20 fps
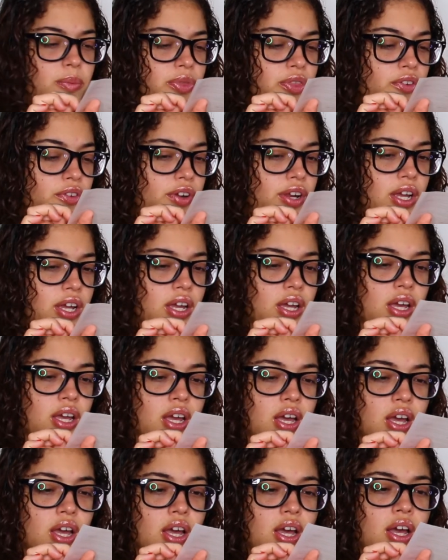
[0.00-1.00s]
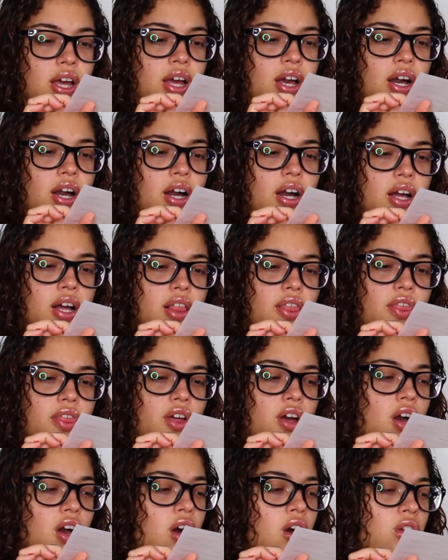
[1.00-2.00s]
3.
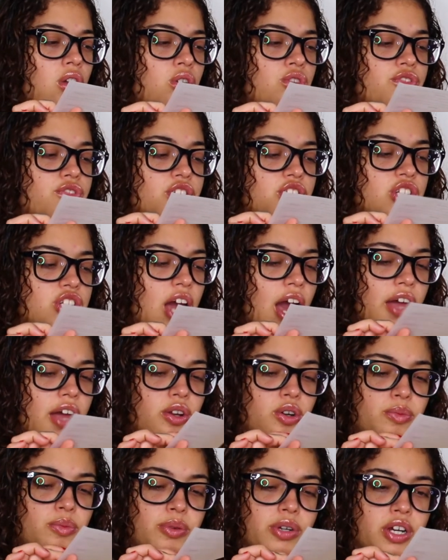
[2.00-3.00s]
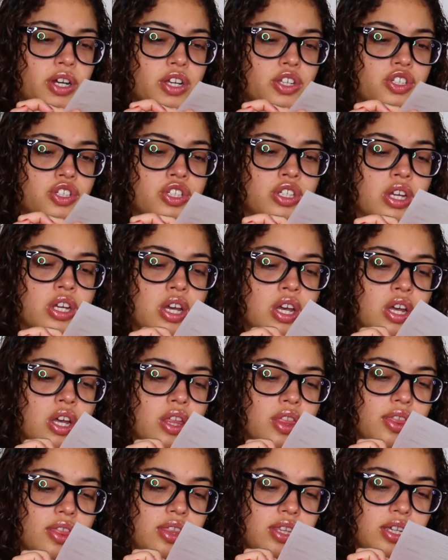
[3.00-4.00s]
The all over shadow brush,
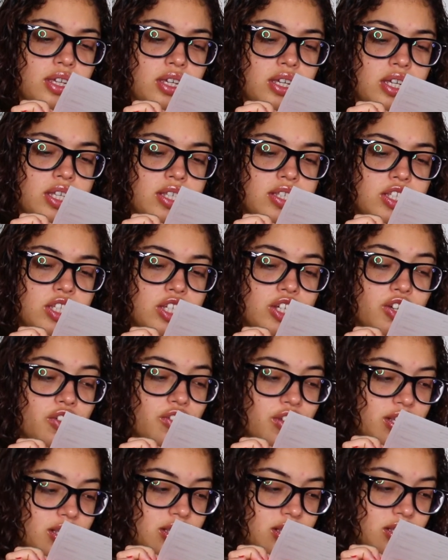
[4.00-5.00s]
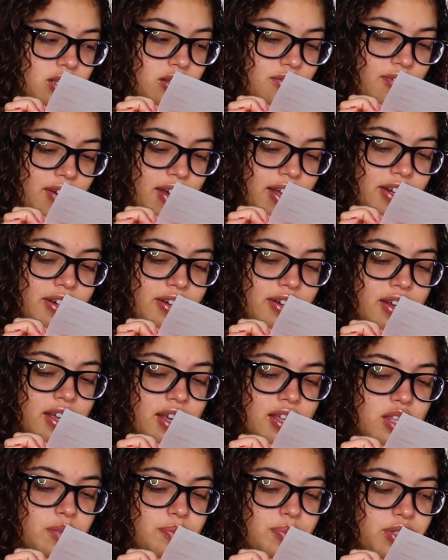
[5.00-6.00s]
the easy crease definer,
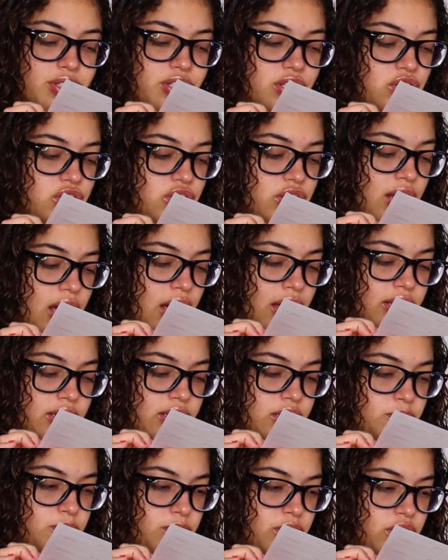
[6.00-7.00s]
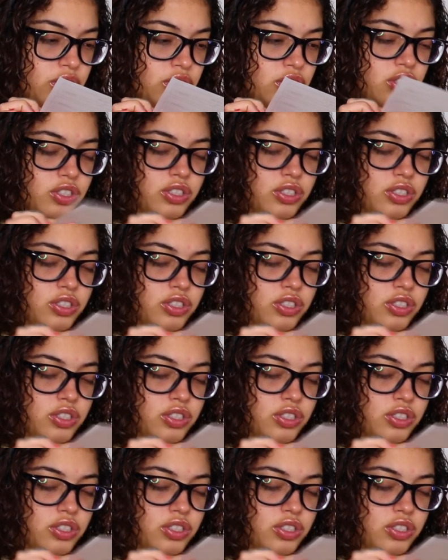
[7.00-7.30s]
and the precision eyelid brush.